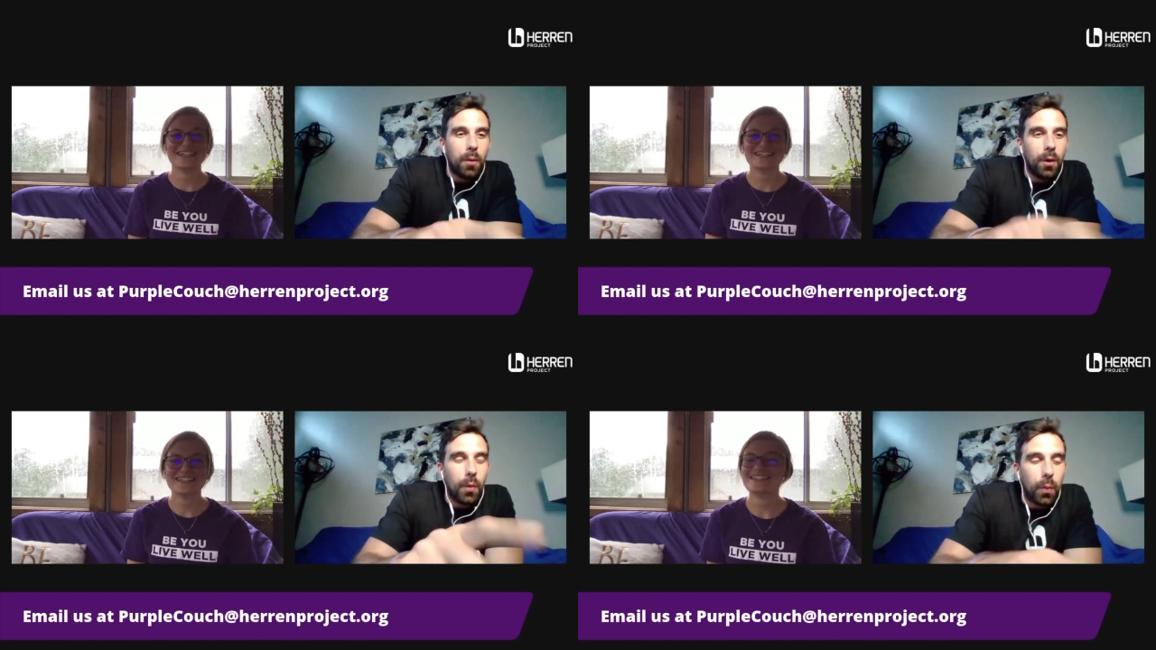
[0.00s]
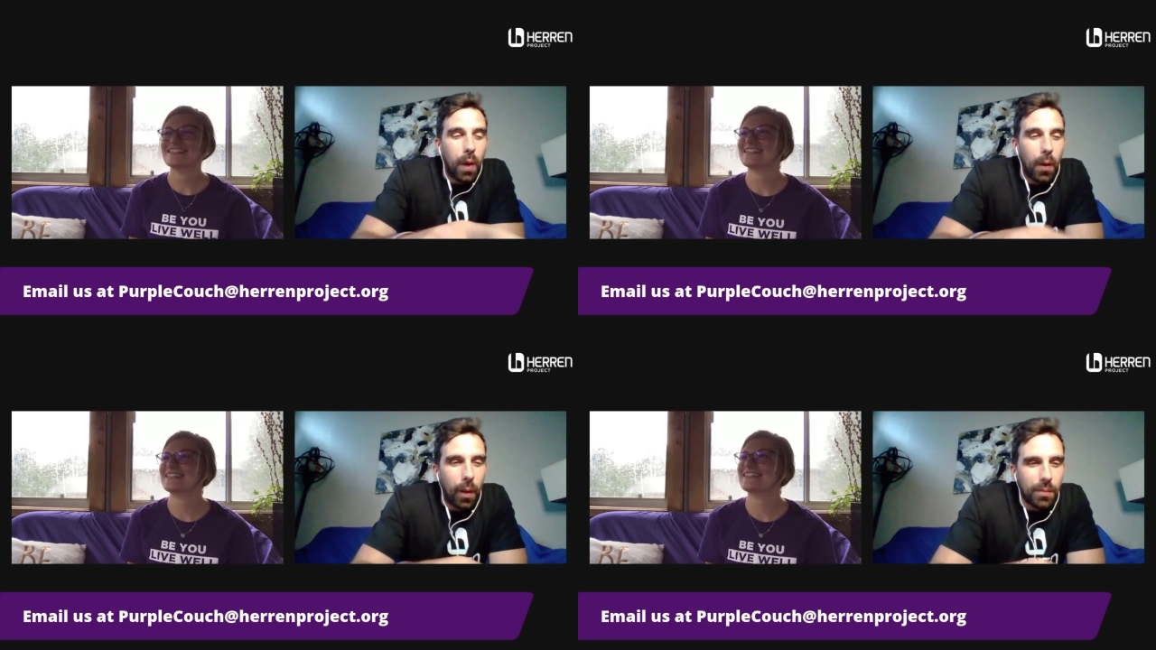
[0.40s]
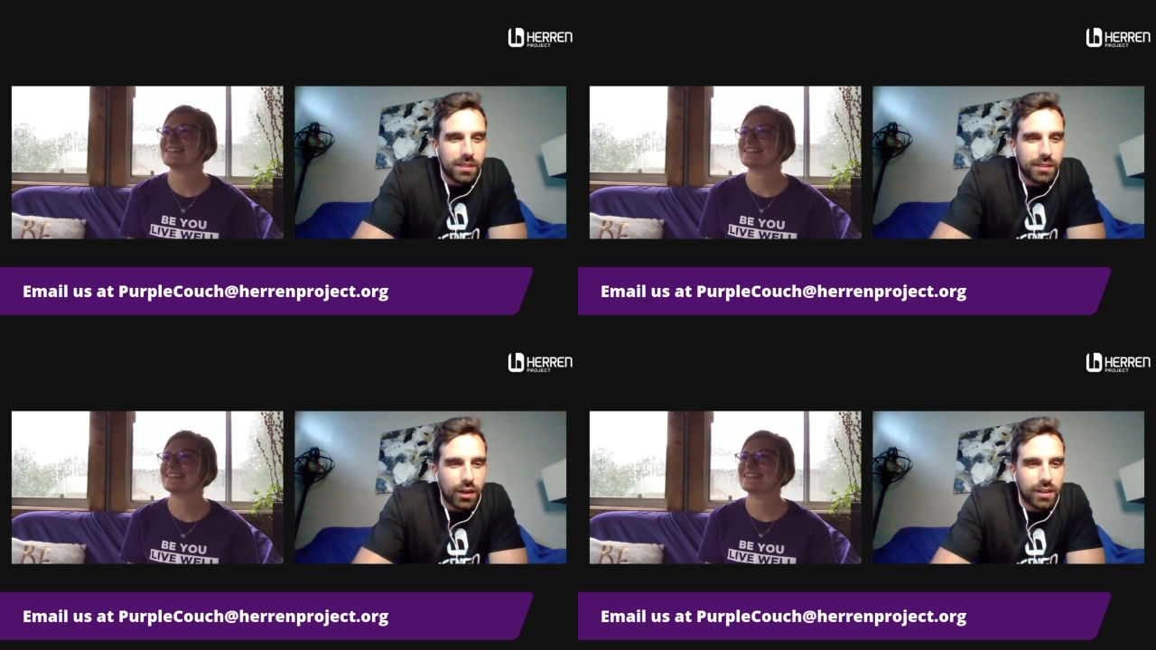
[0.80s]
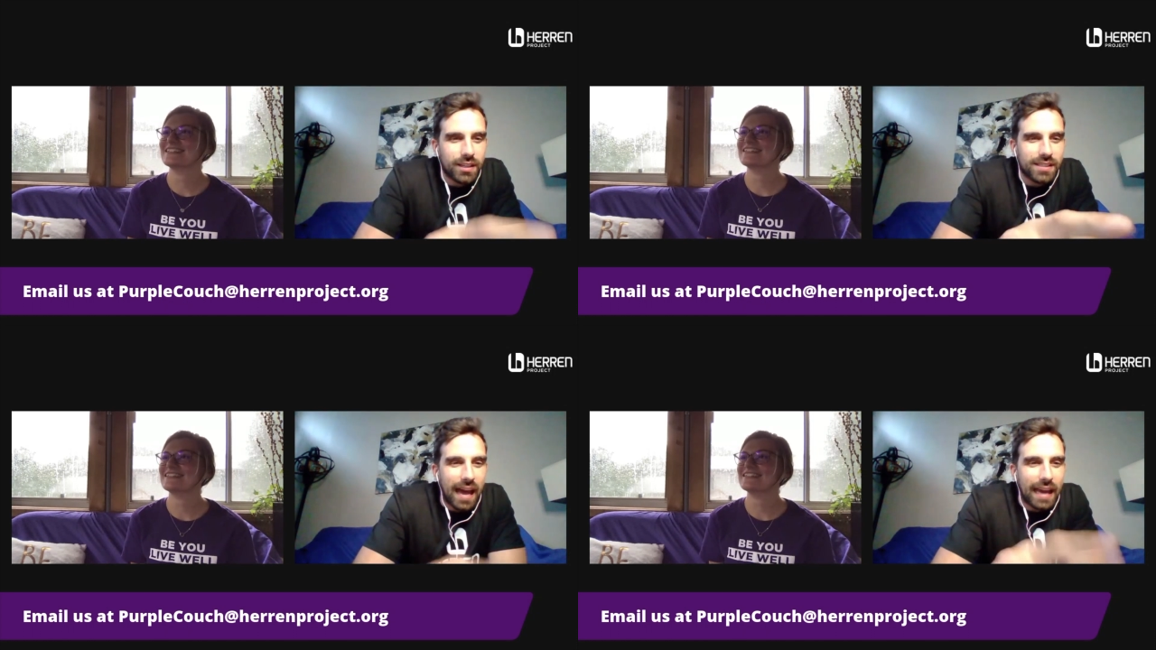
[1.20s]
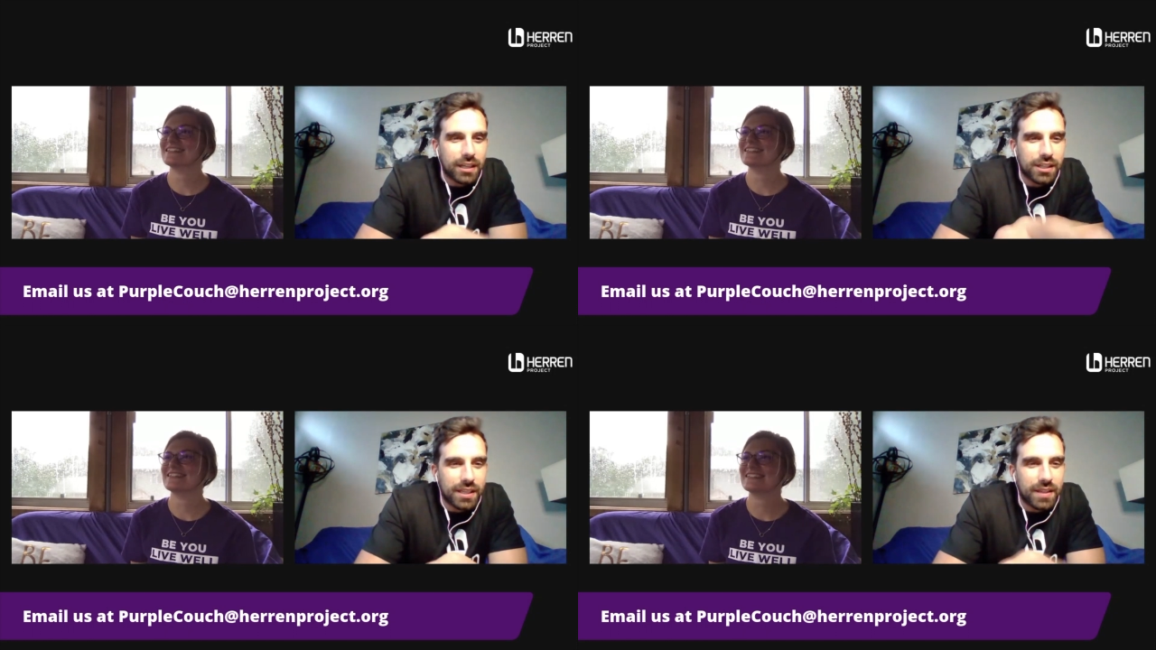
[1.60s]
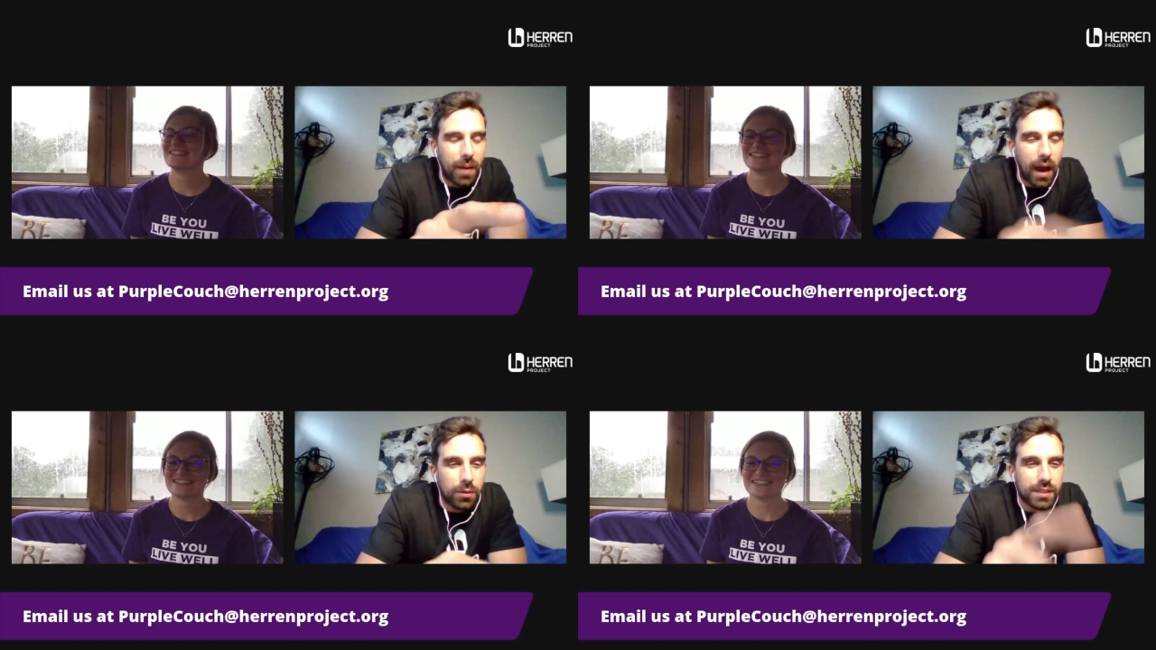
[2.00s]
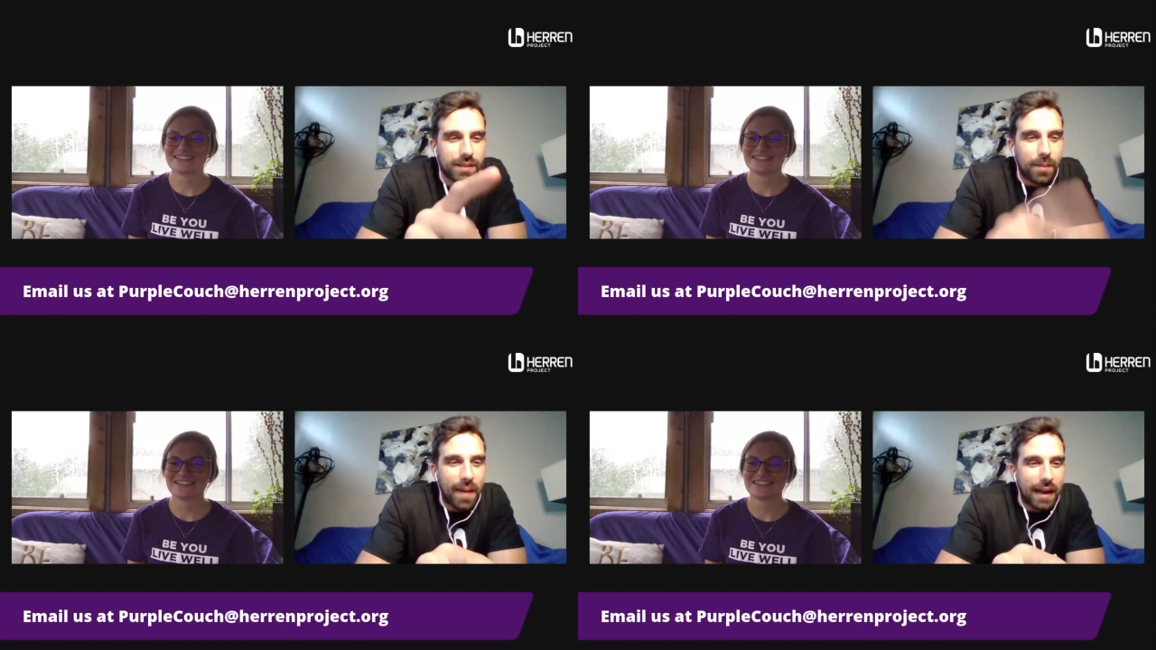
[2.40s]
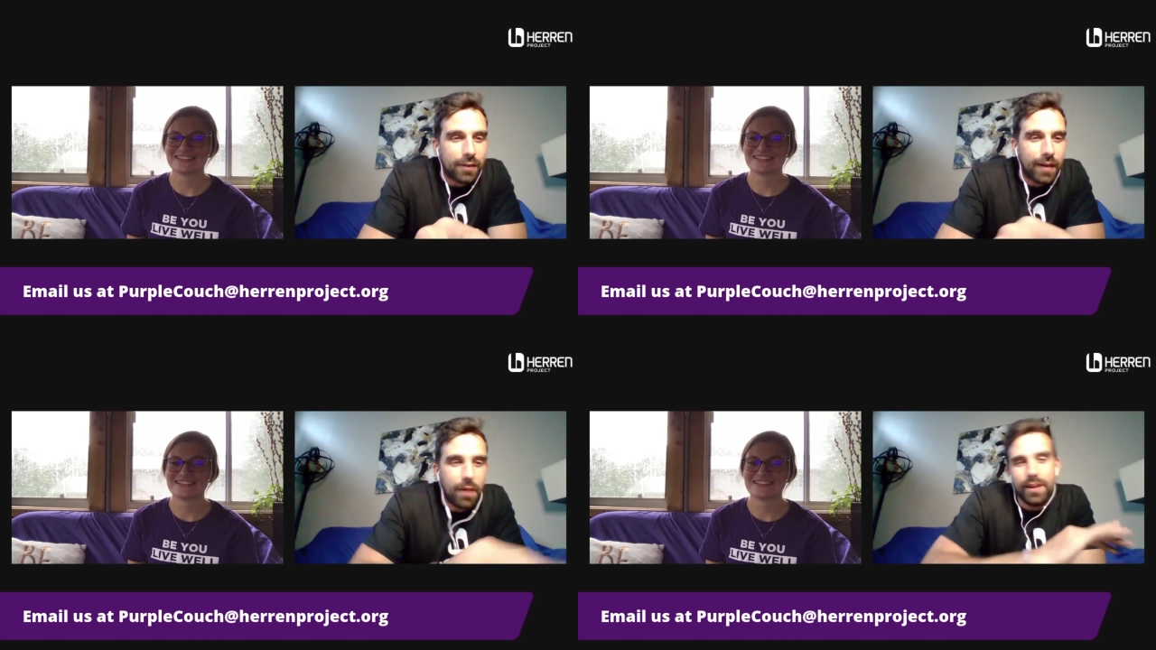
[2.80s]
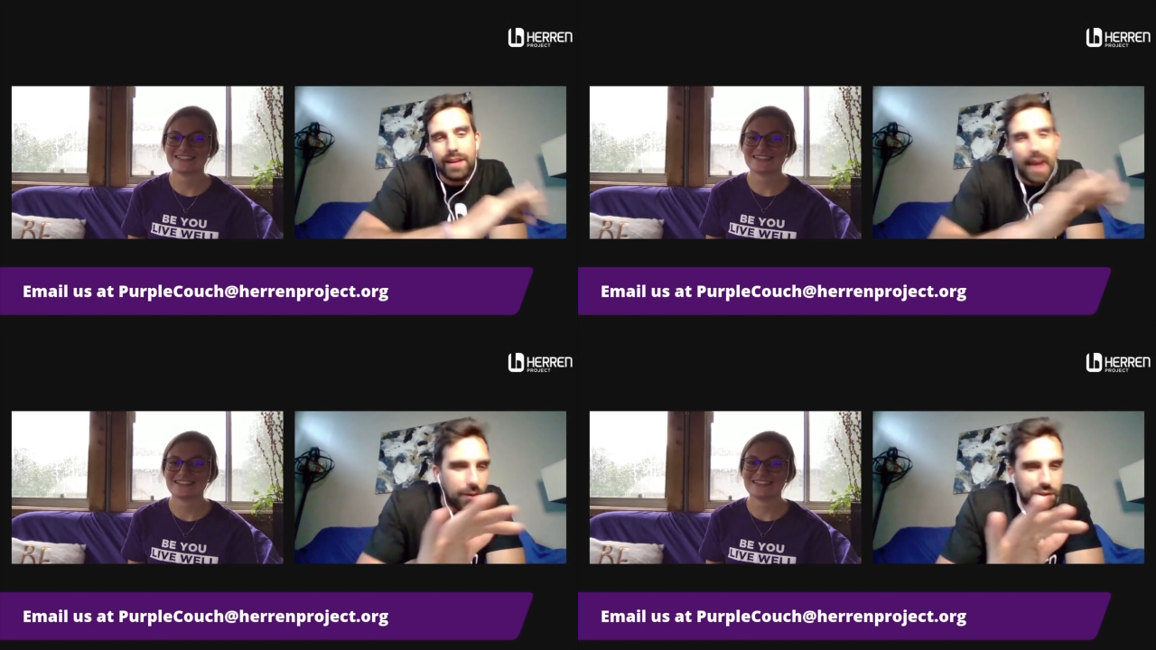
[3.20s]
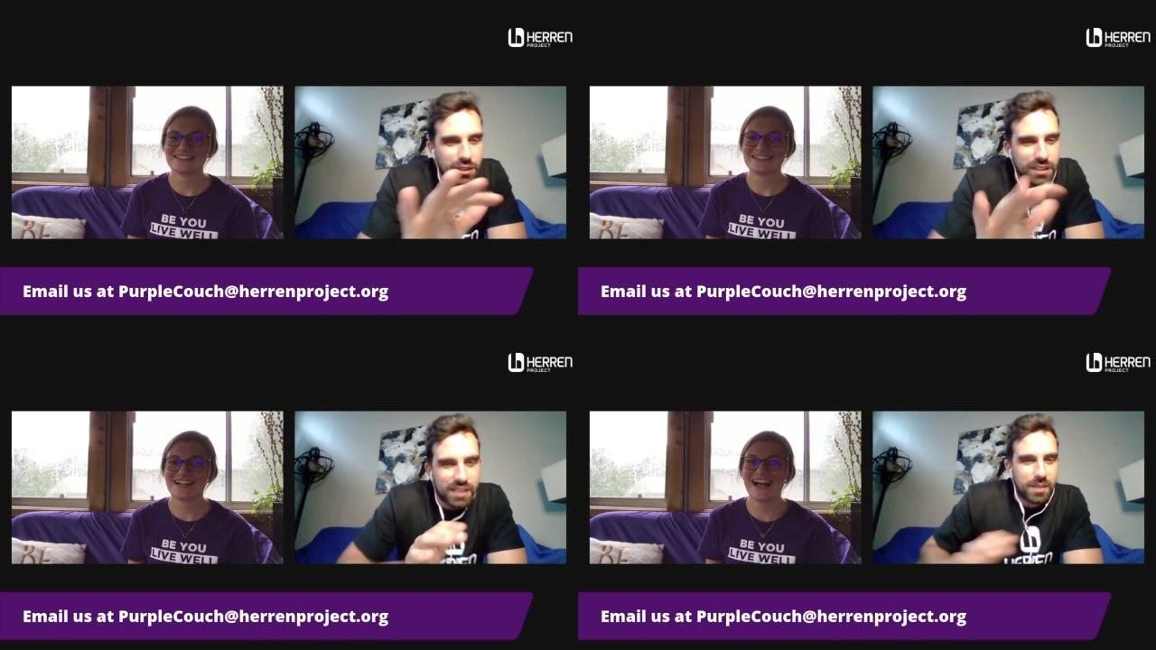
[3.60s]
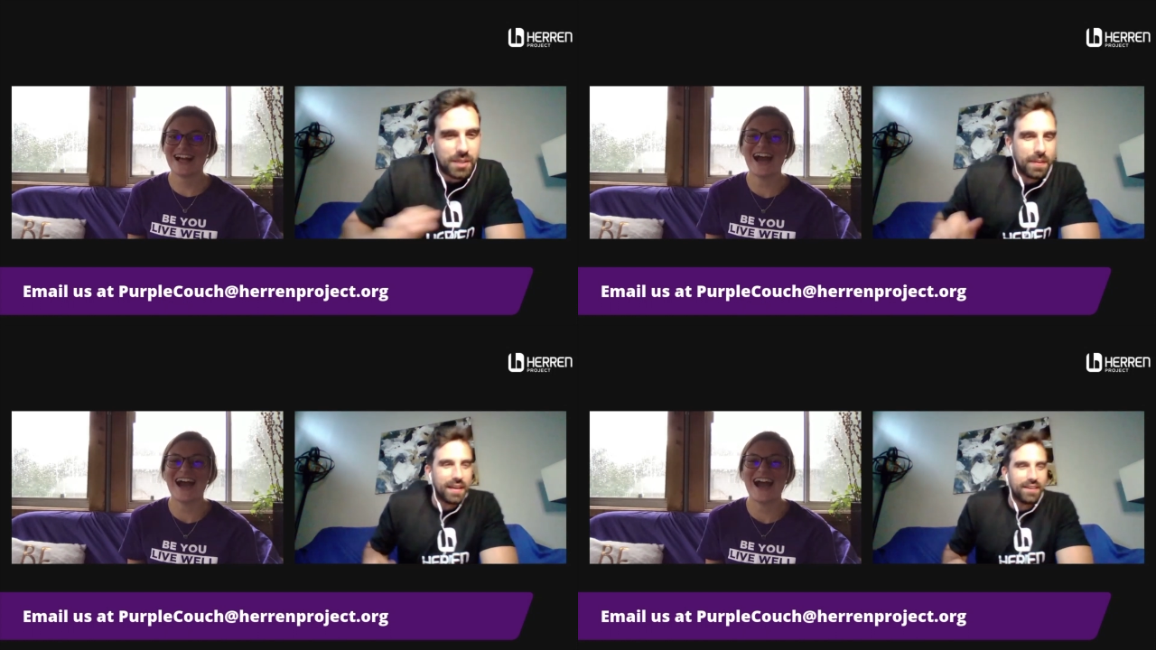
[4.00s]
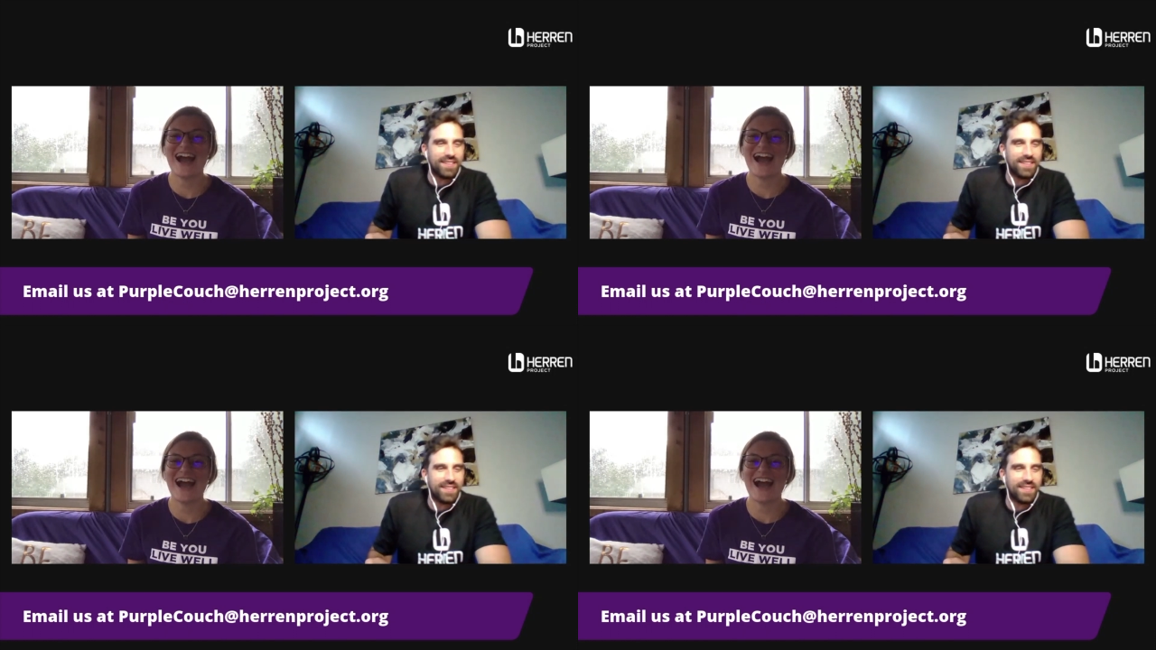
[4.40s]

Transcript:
Speaker 1: Well, when, when we started this, I could see the house in the background. Now it just disappeared.